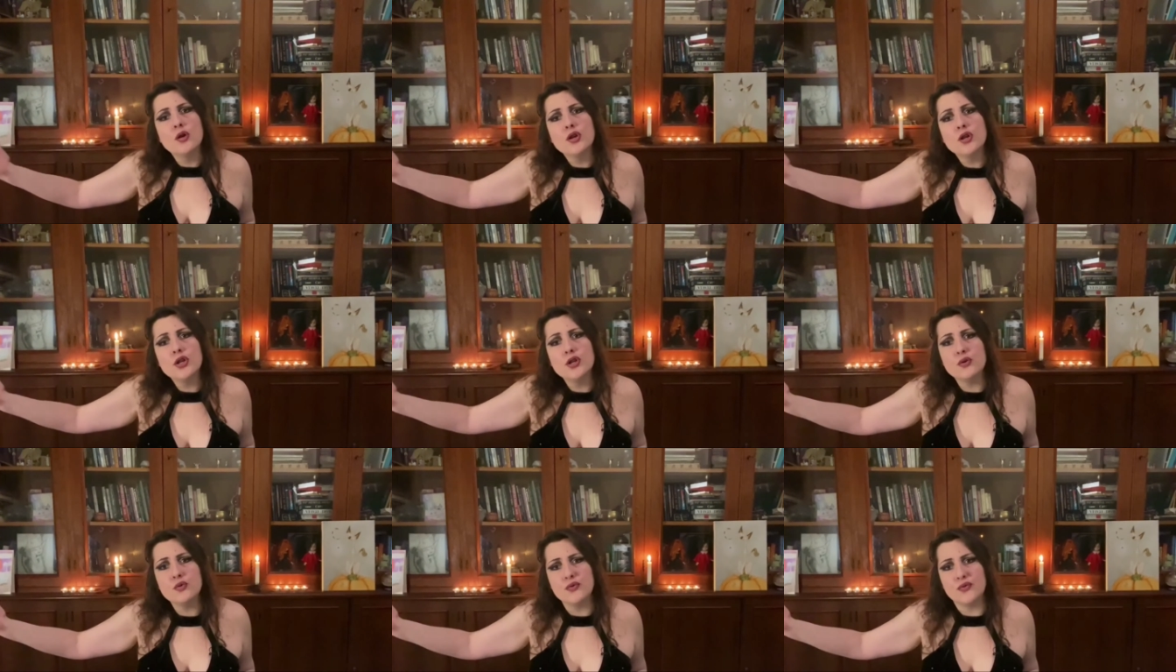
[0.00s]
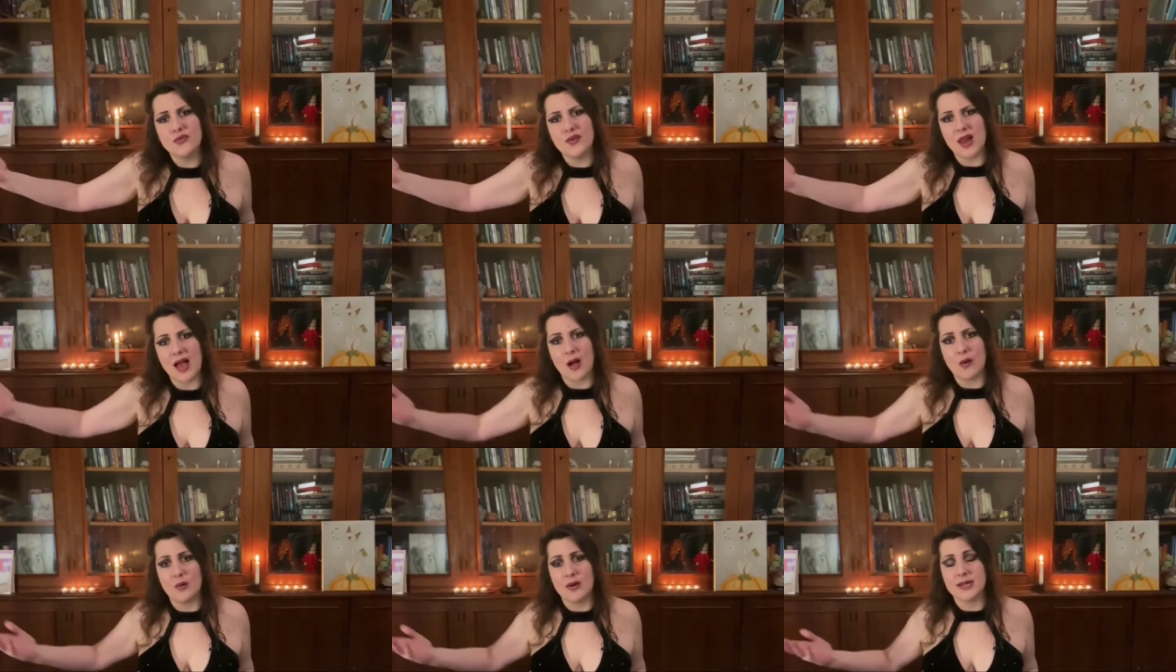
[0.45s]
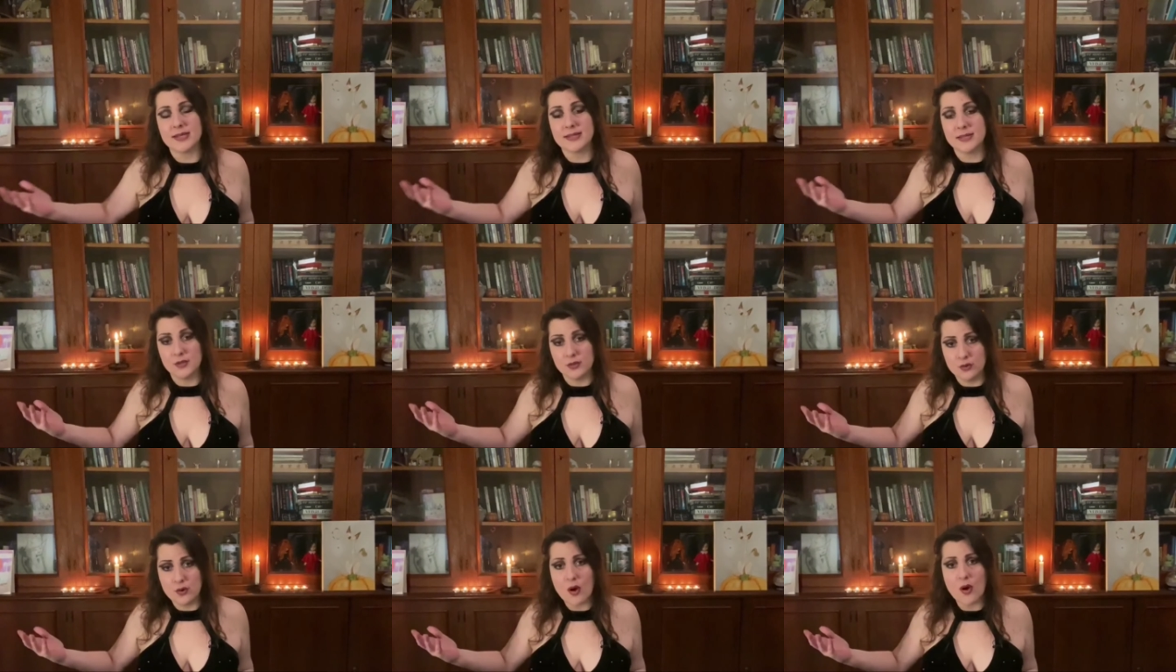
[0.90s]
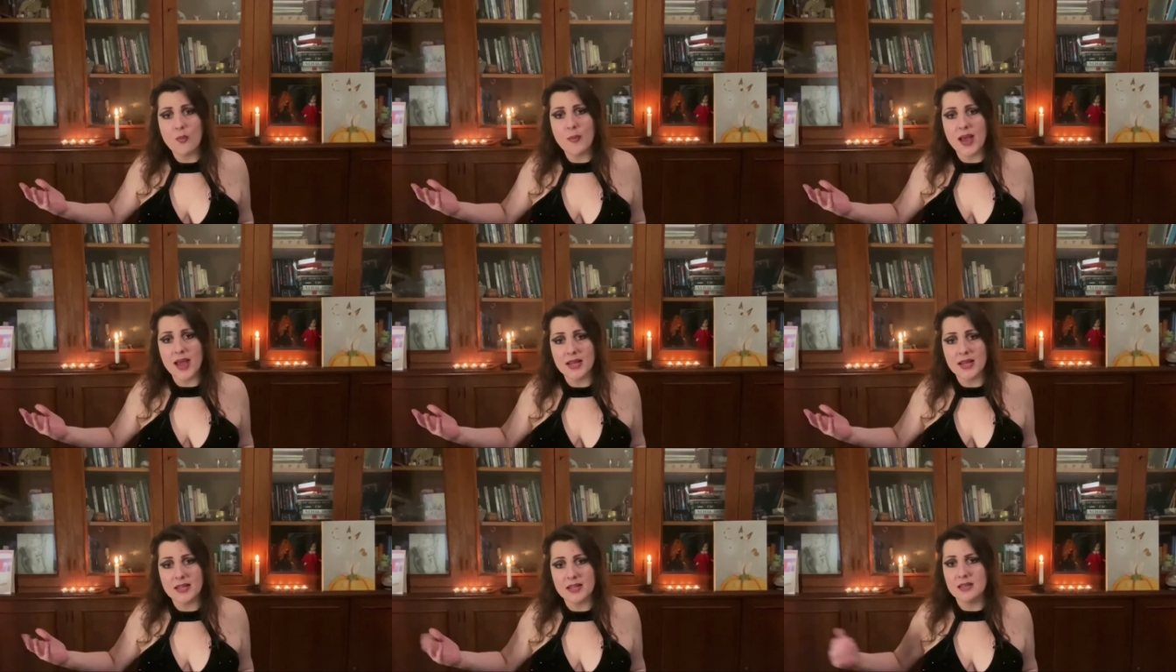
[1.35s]
new flowers. You know how
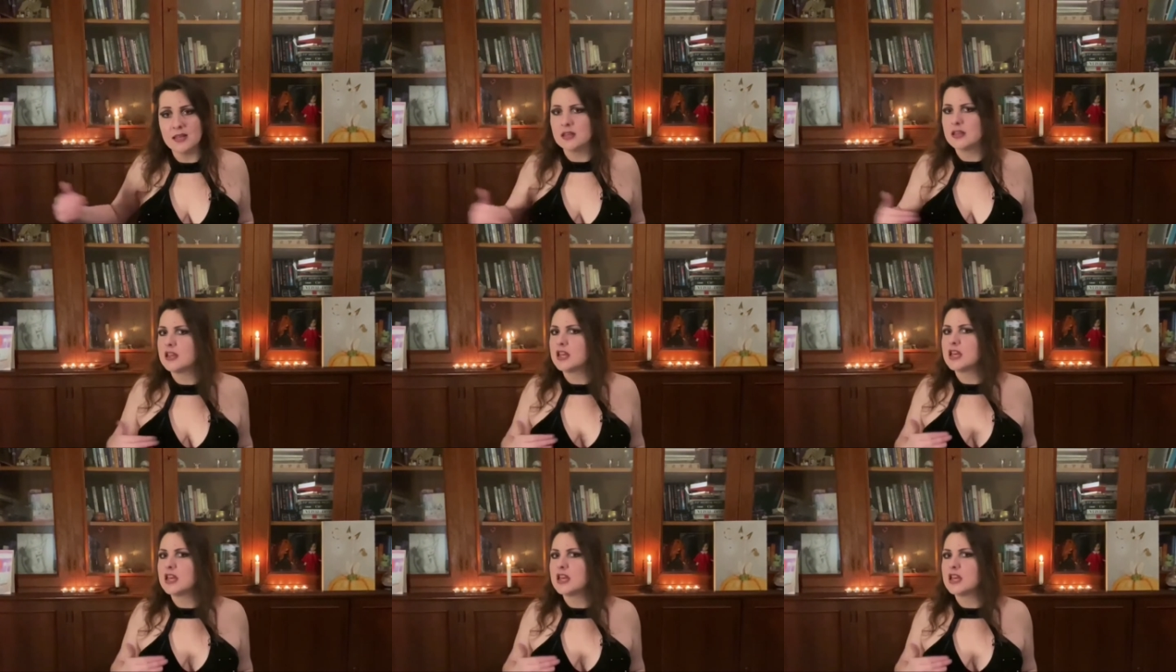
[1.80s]
many?